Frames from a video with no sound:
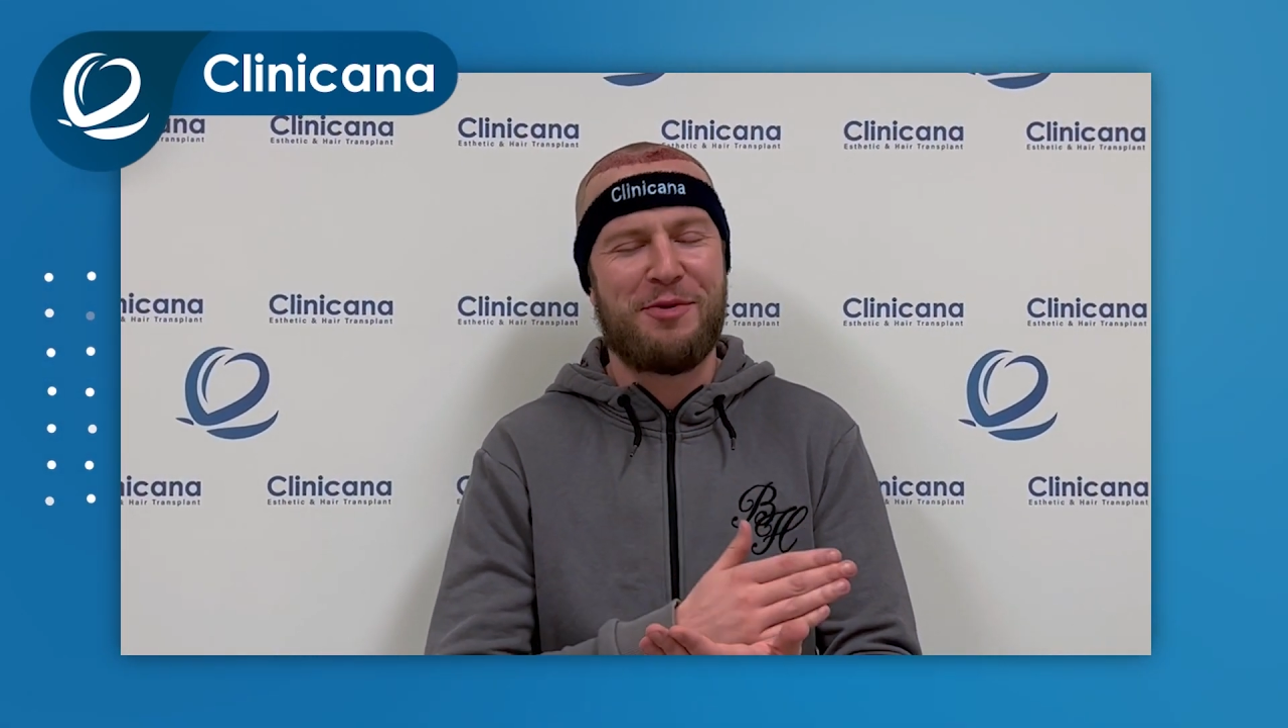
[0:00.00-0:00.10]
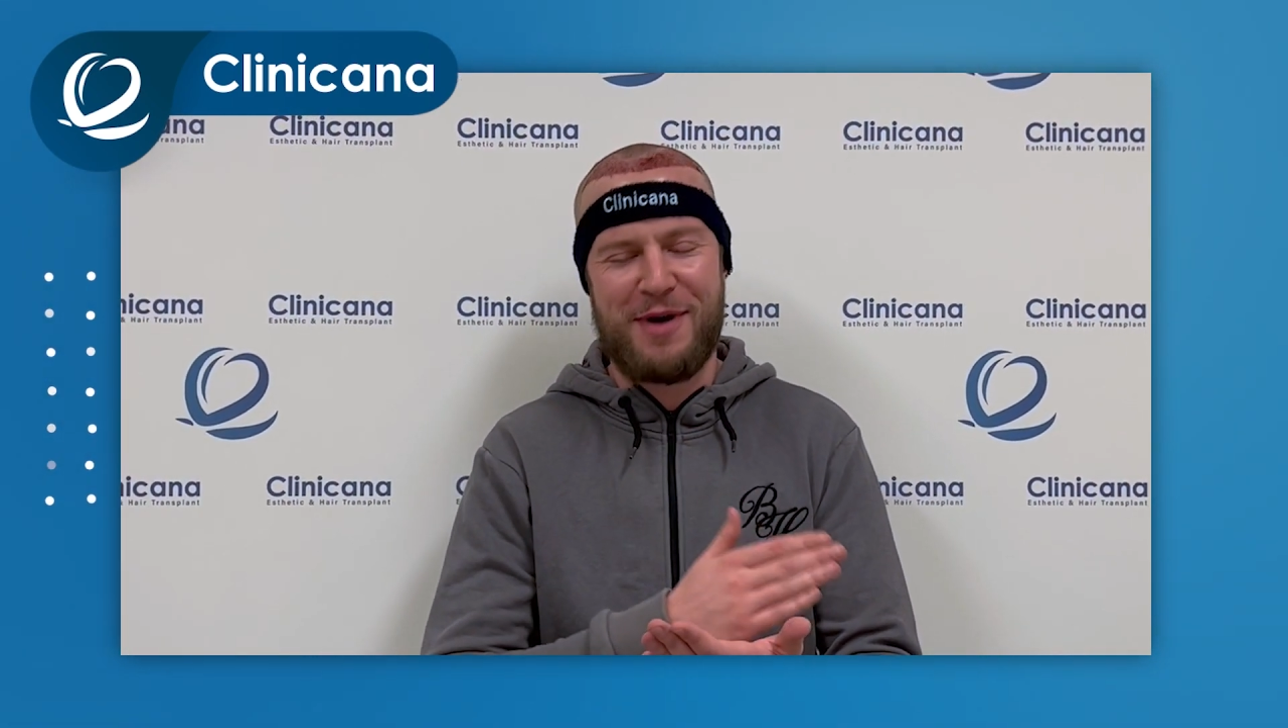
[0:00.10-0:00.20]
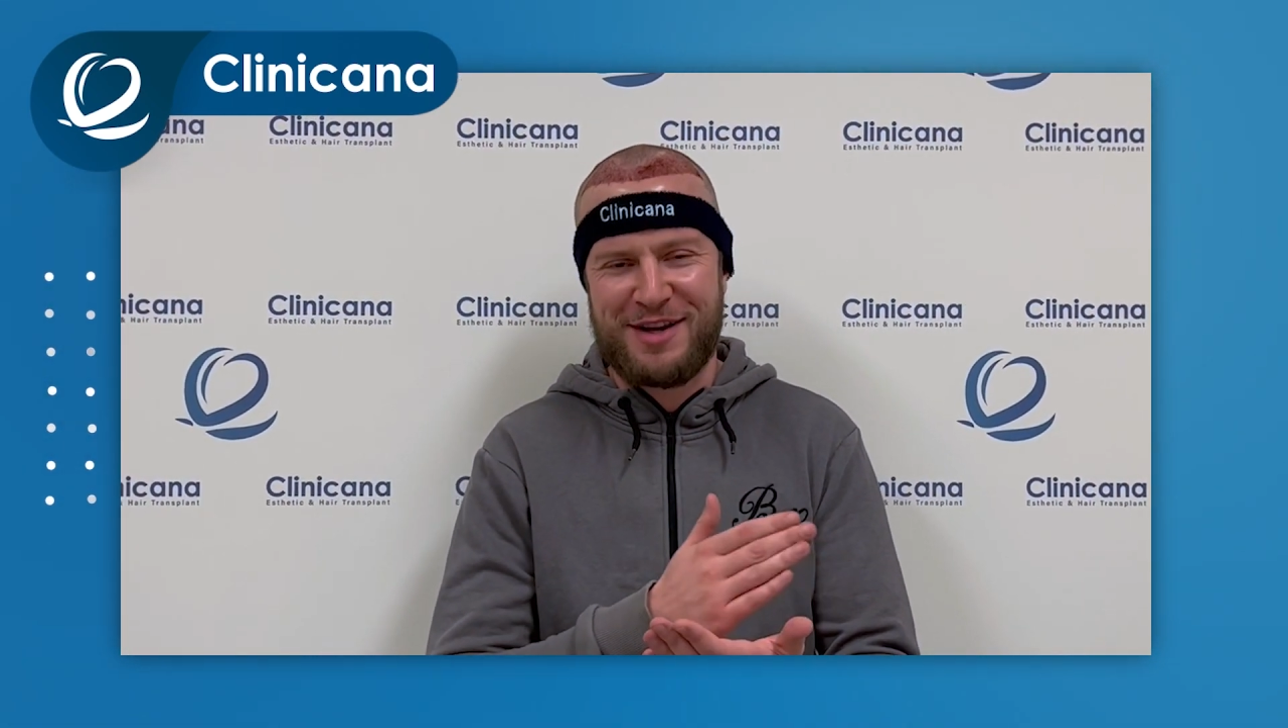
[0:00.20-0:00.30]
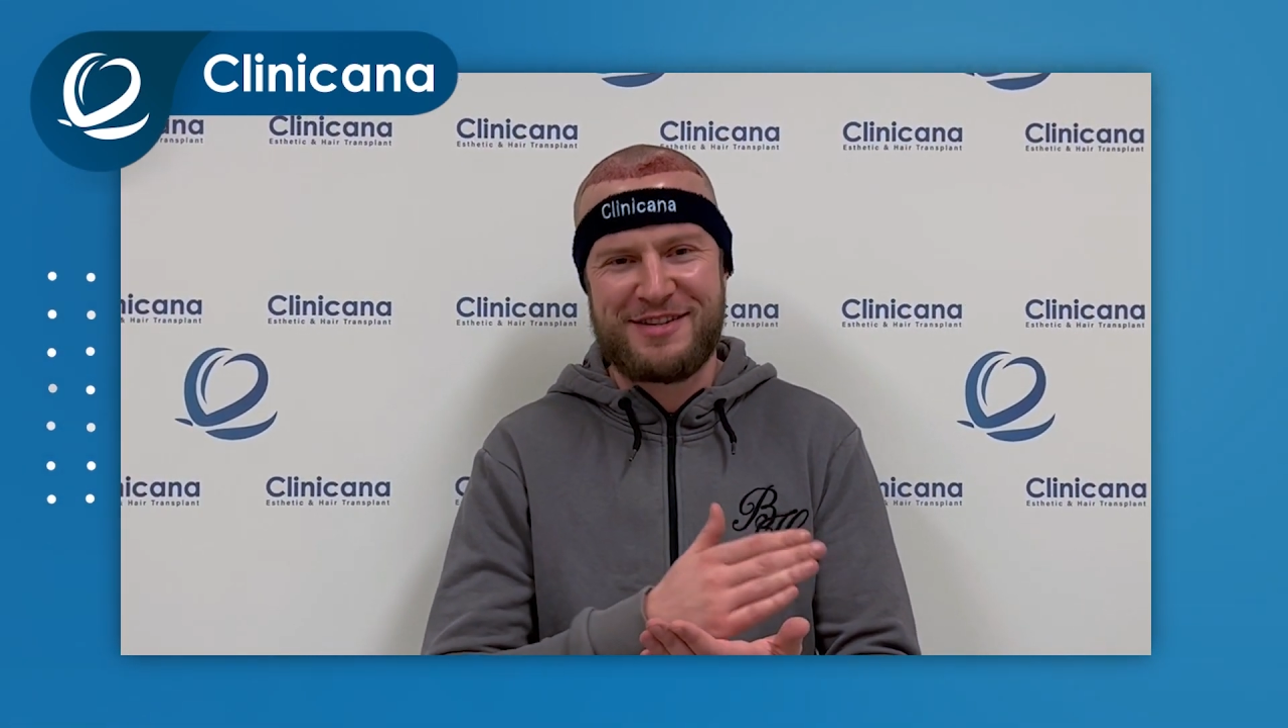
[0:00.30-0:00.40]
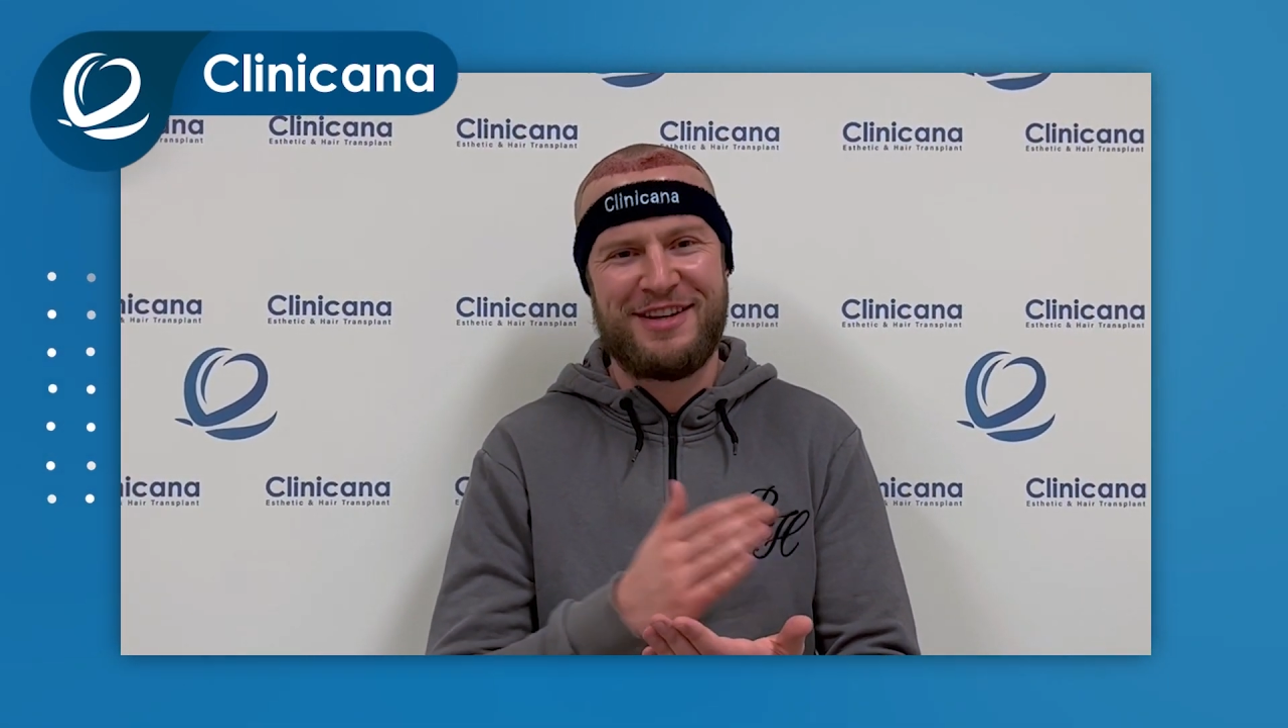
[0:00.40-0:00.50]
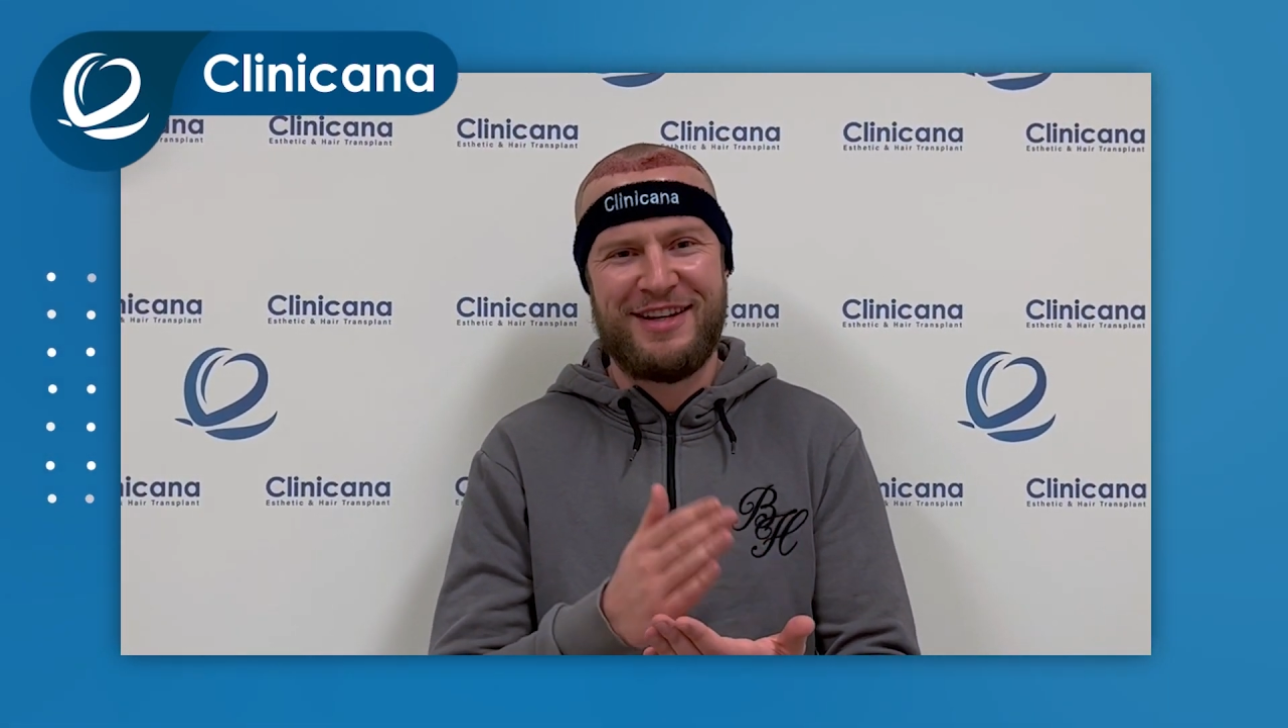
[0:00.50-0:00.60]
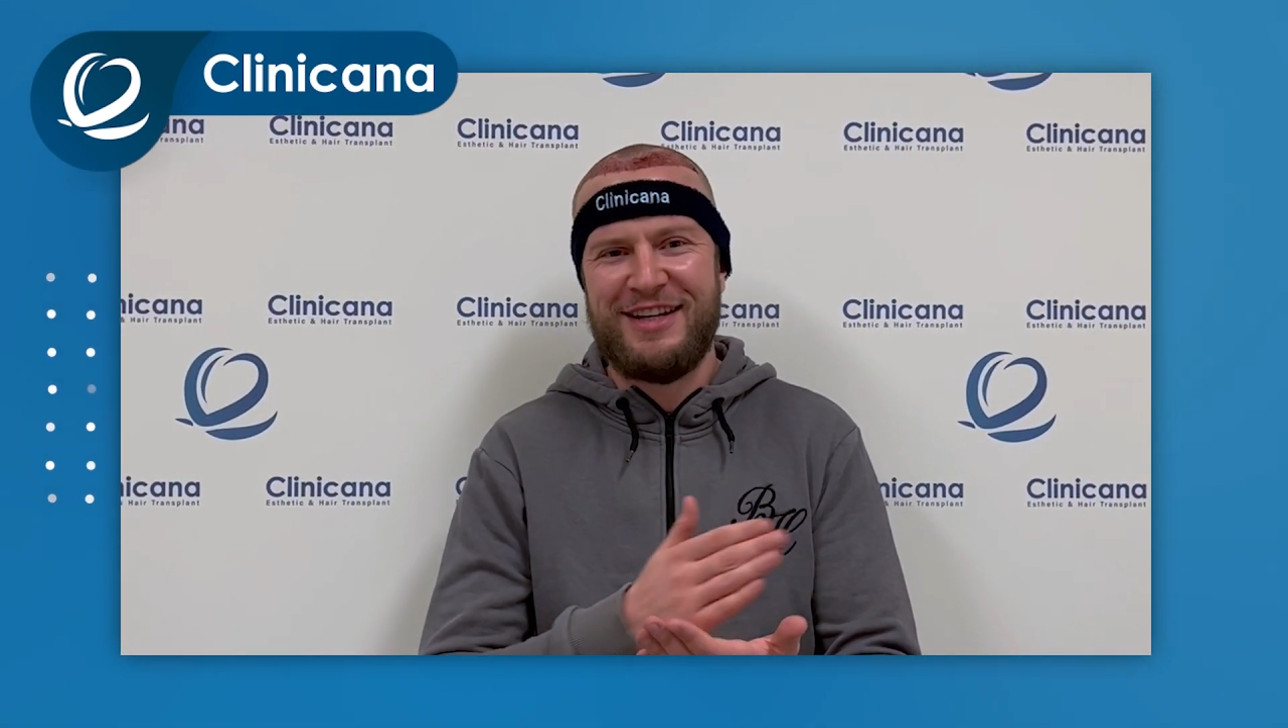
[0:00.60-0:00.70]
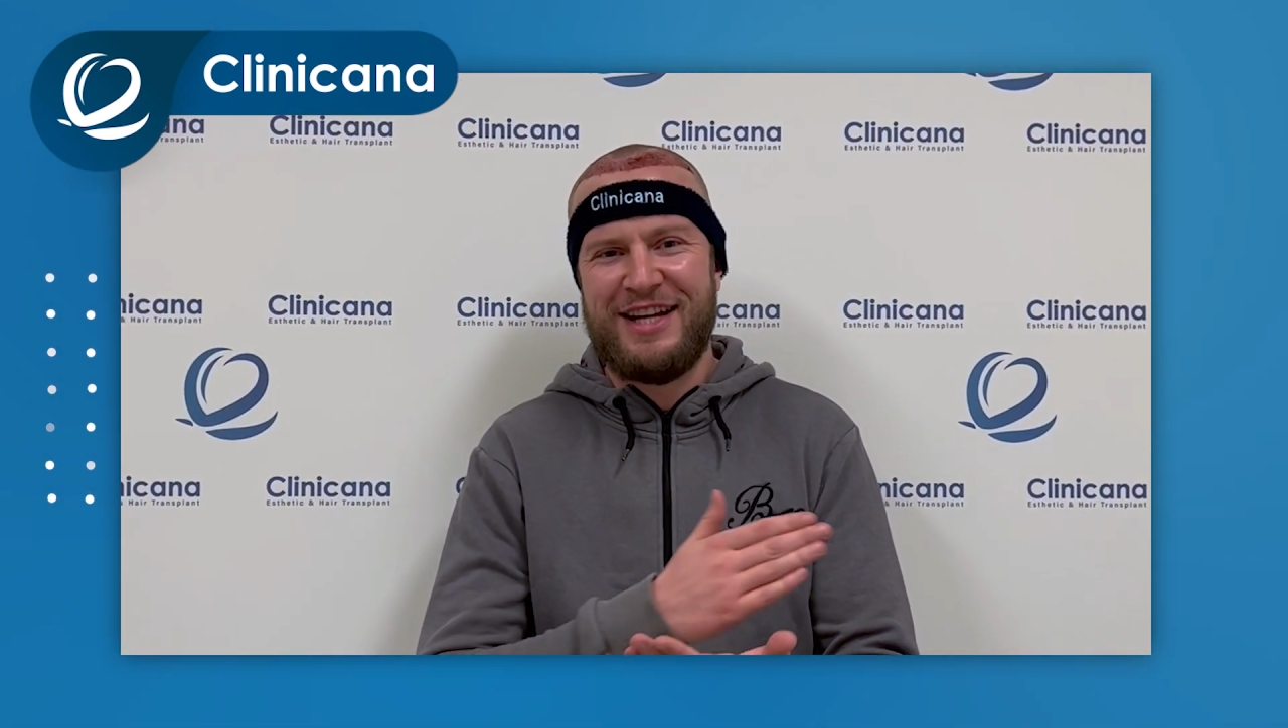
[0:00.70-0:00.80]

help us.